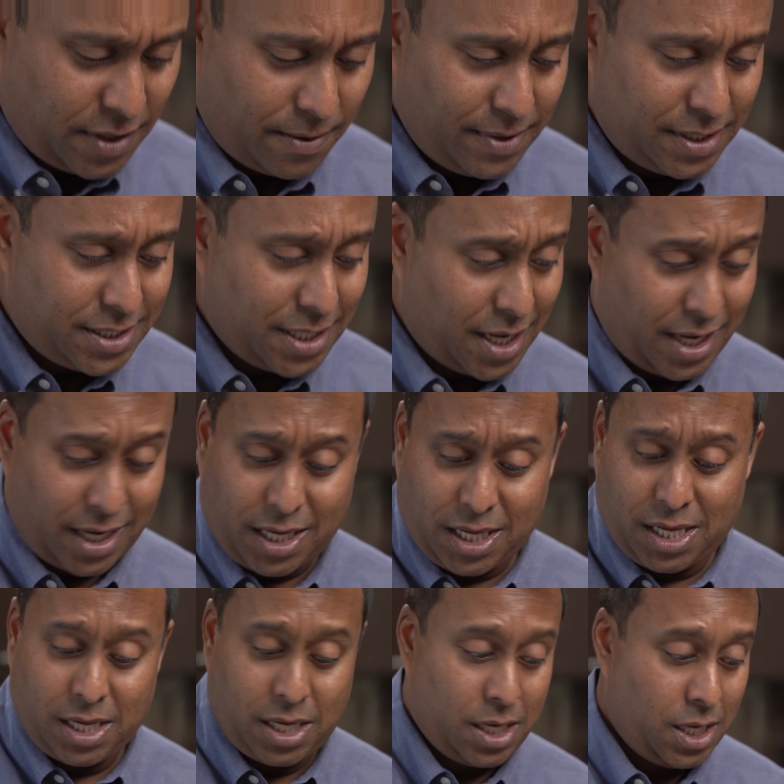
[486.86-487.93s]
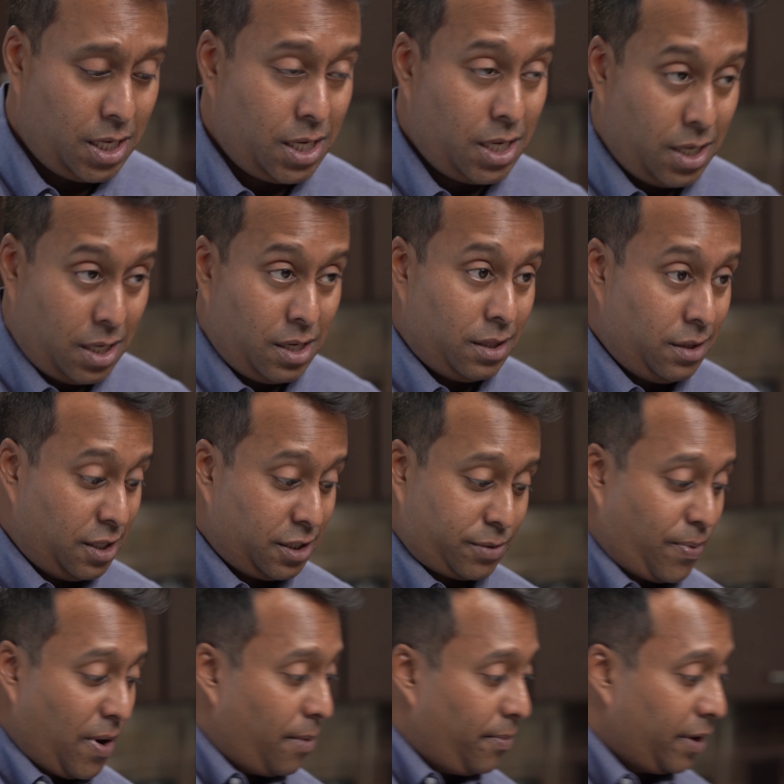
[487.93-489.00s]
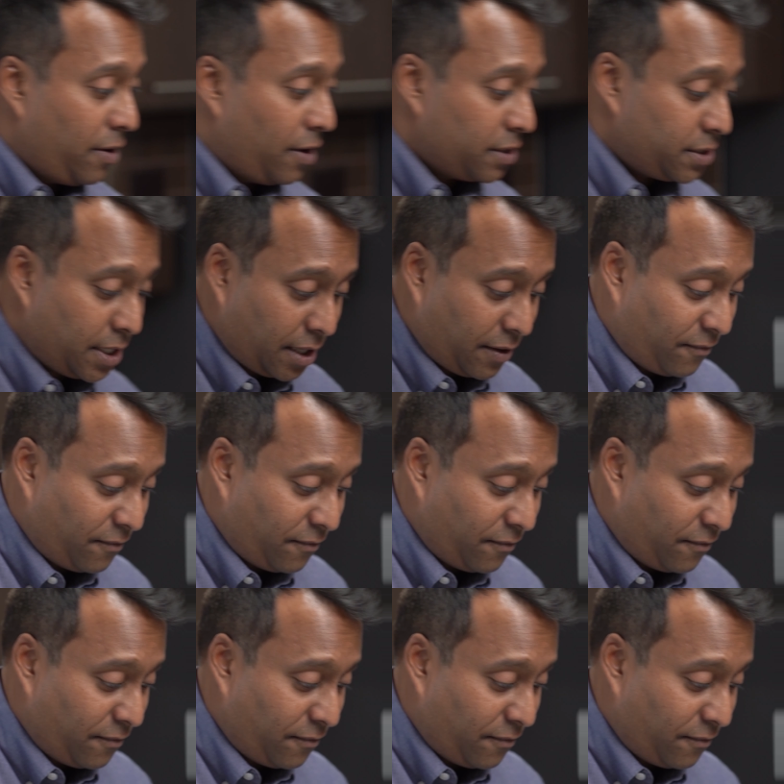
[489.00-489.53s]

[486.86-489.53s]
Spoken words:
Let me tell you, this probably costs like